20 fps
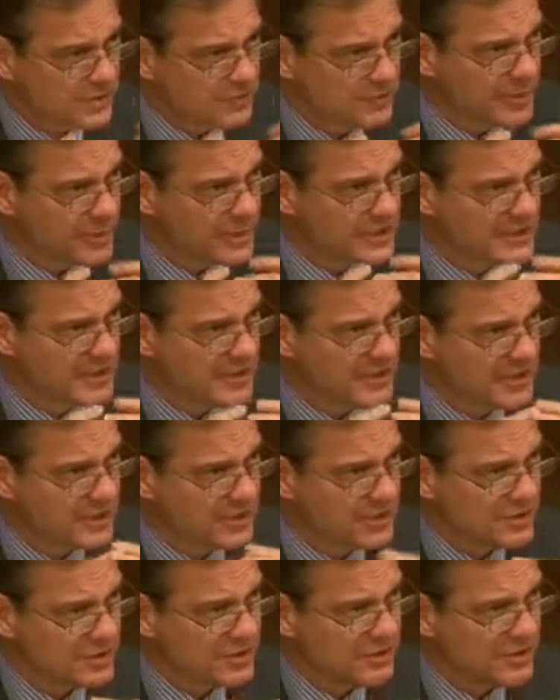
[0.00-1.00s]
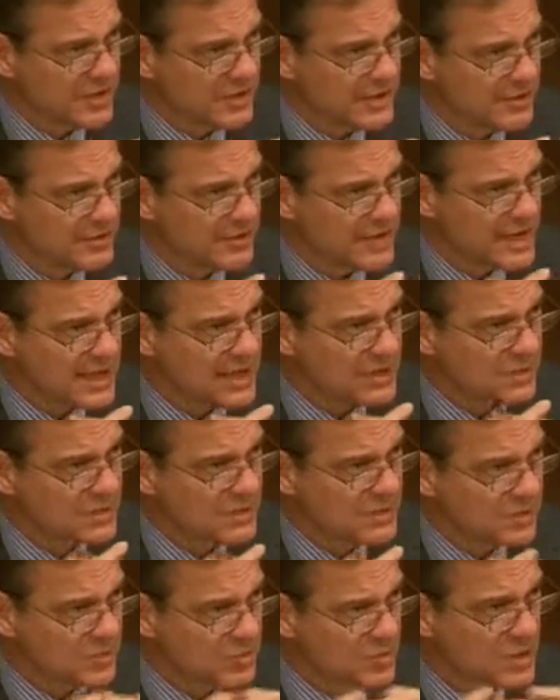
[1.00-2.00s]
of policymakers, many
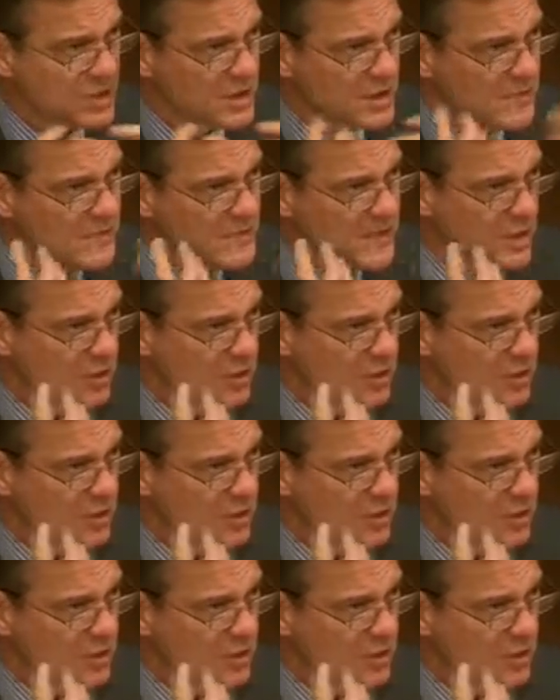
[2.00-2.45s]
reactions were